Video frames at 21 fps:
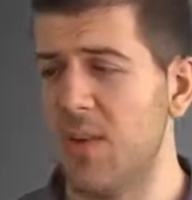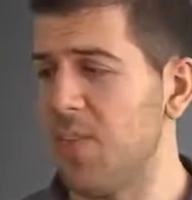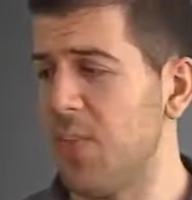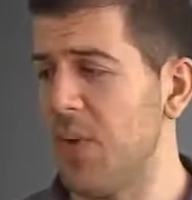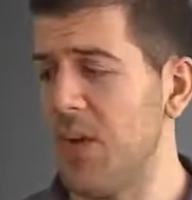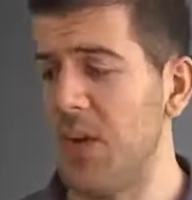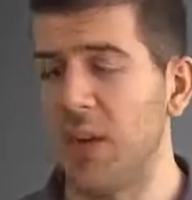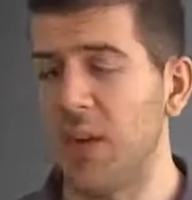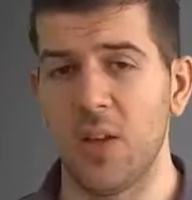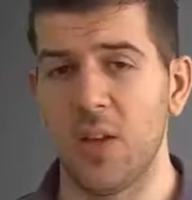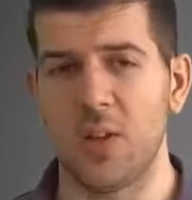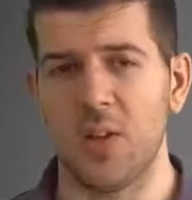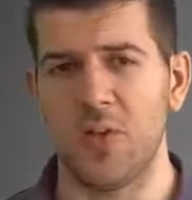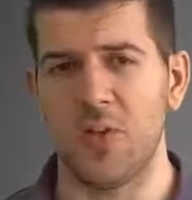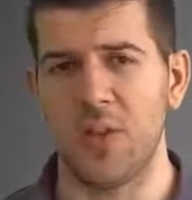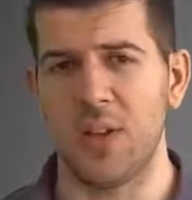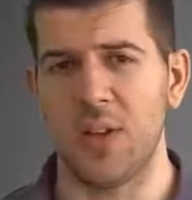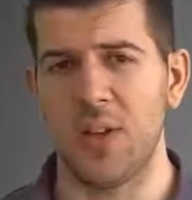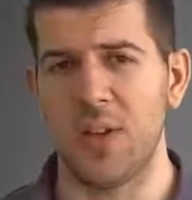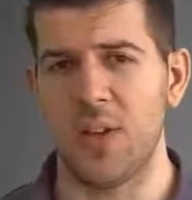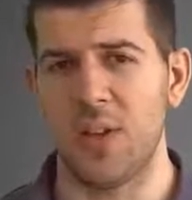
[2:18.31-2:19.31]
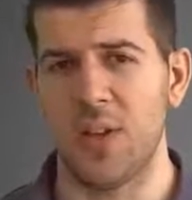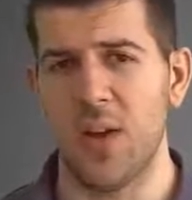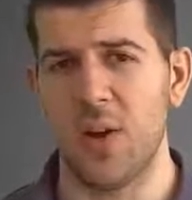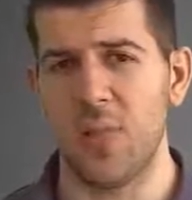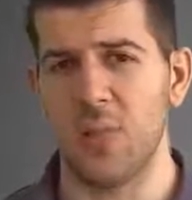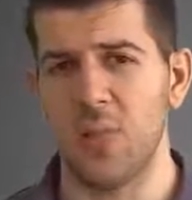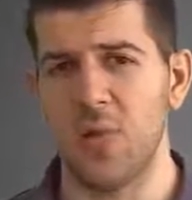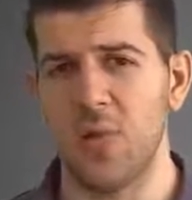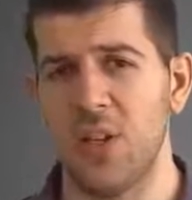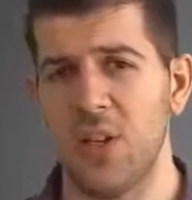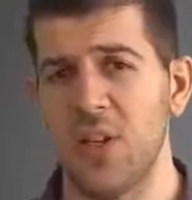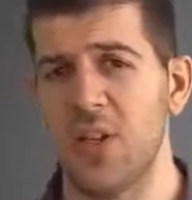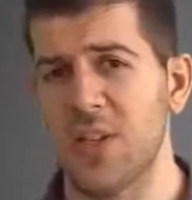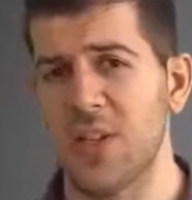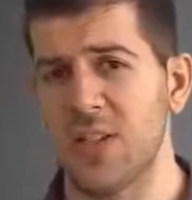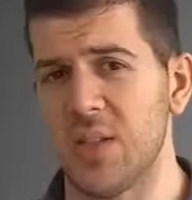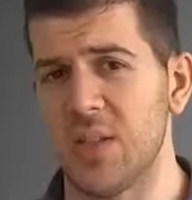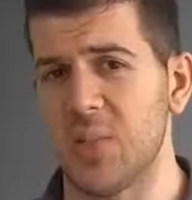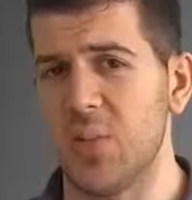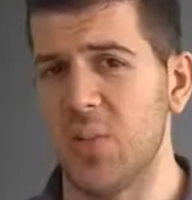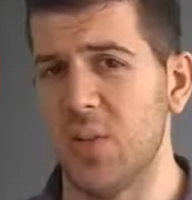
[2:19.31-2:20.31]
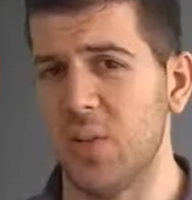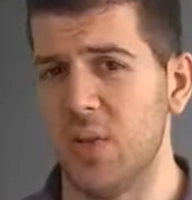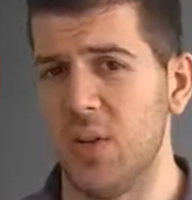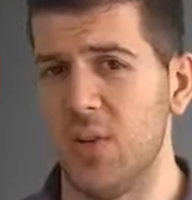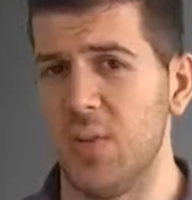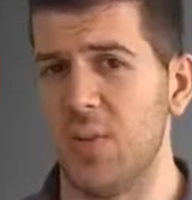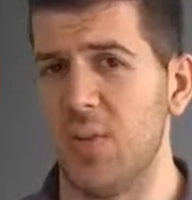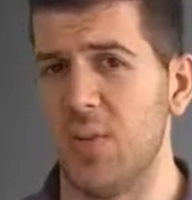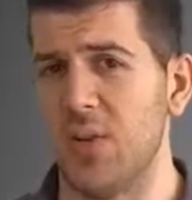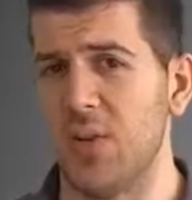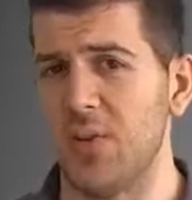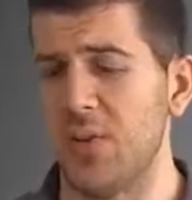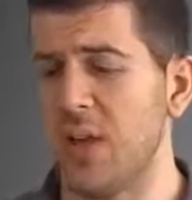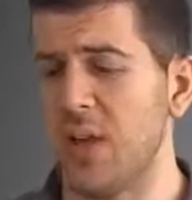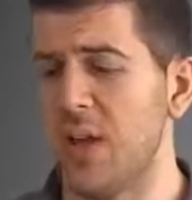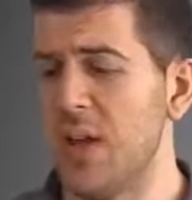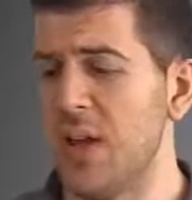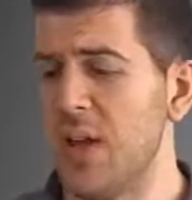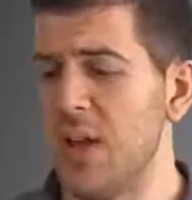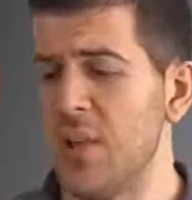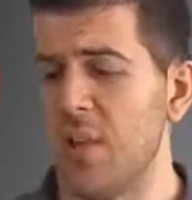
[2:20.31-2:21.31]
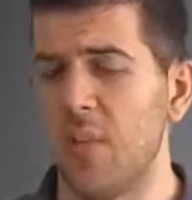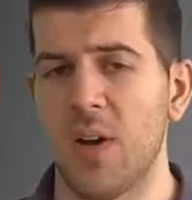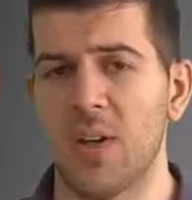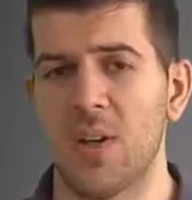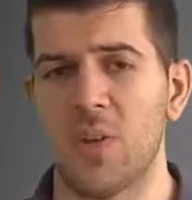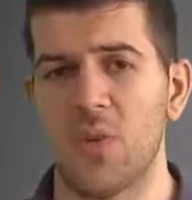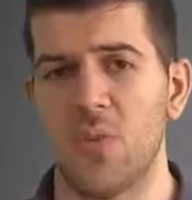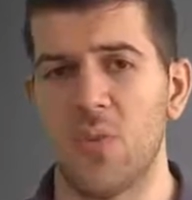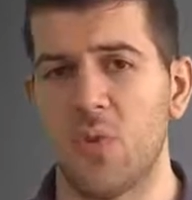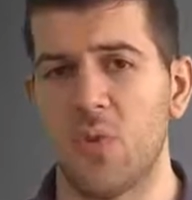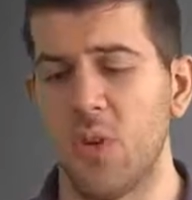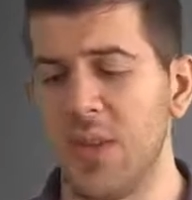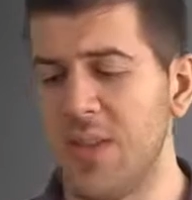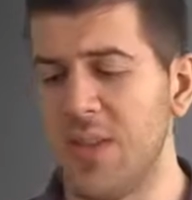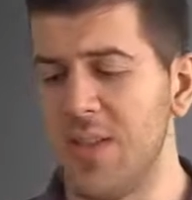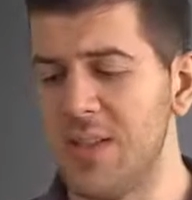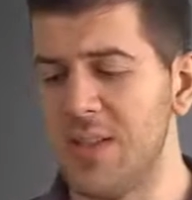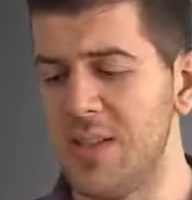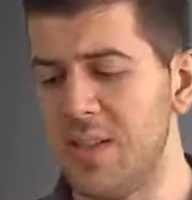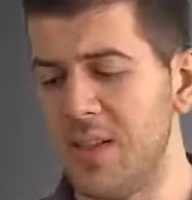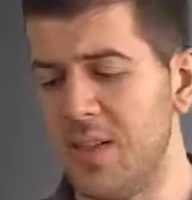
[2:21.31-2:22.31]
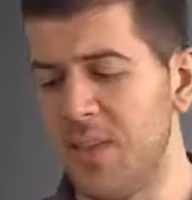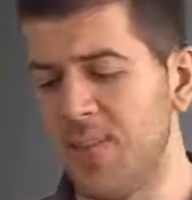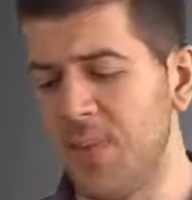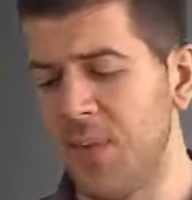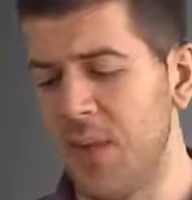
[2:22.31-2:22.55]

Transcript: Being included here helps you digest the protein powder much more easily.